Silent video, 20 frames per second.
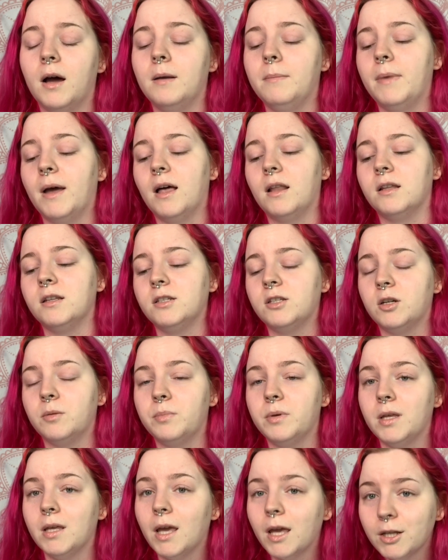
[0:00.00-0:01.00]
unbalance your
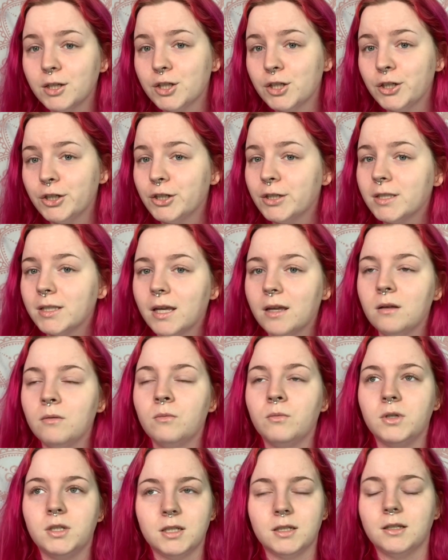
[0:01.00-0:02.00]
pH in your skin,
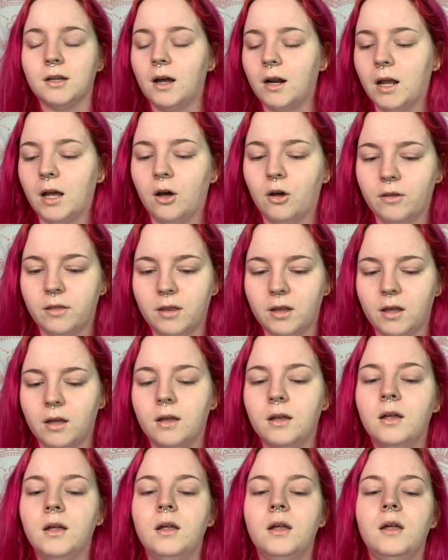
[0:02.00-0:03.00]
which is not a healthy
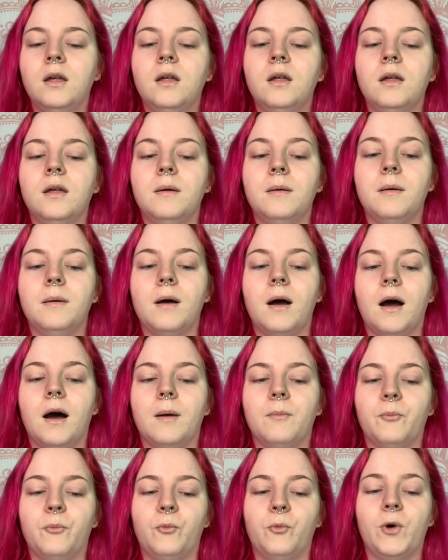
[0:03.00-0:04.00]

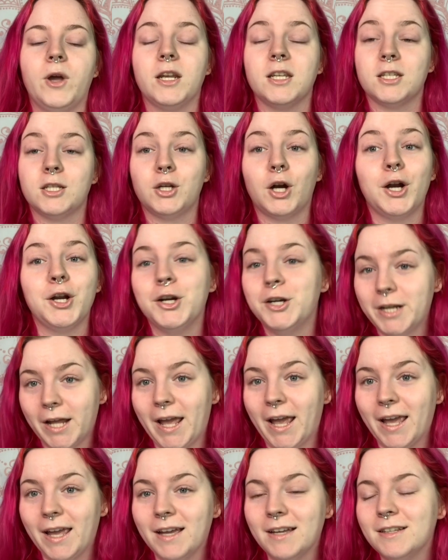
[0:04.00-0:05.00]
way to start your
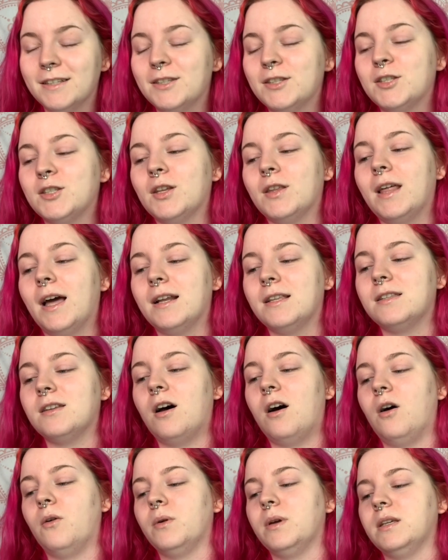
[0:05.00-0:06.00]
day. So that's
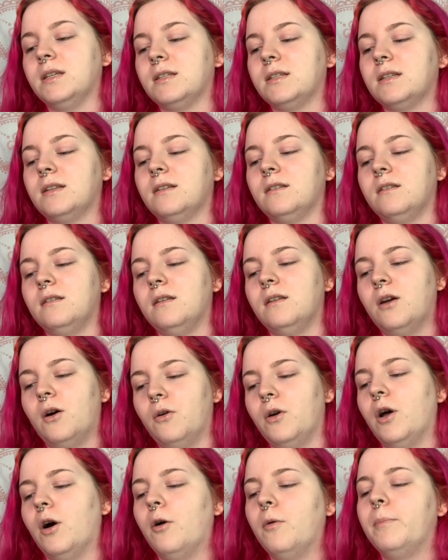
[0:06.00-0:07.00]
always
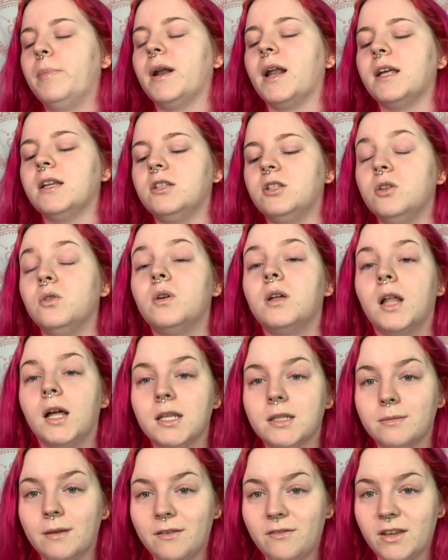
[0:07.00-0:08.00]
no. But I do
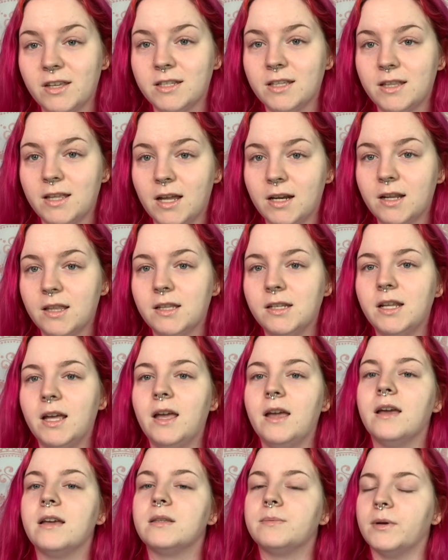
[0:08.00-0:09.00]
cleanse my face at the end of the
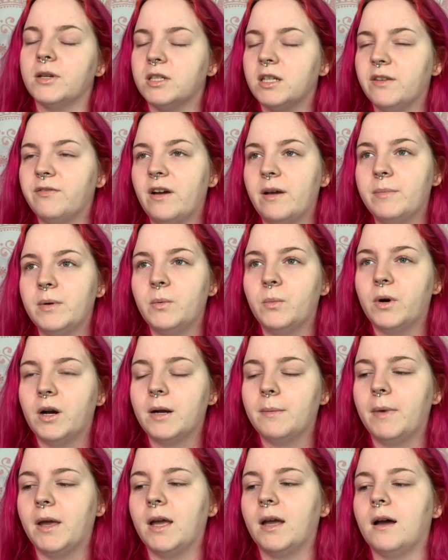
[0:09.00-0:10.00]
day, especially if I've been
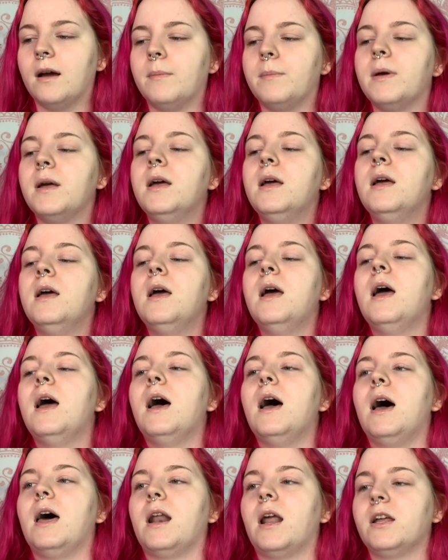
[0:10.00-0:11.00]
wearing makeup.
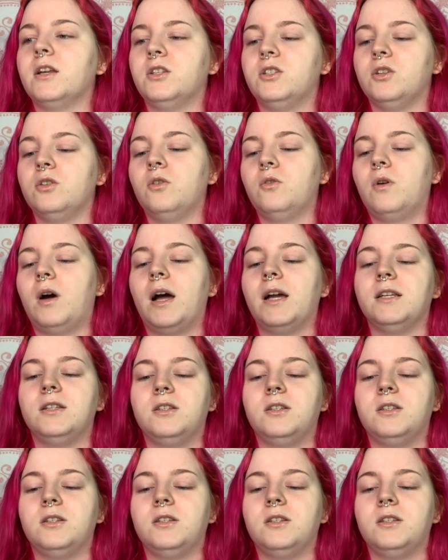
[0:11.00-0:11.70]
And I do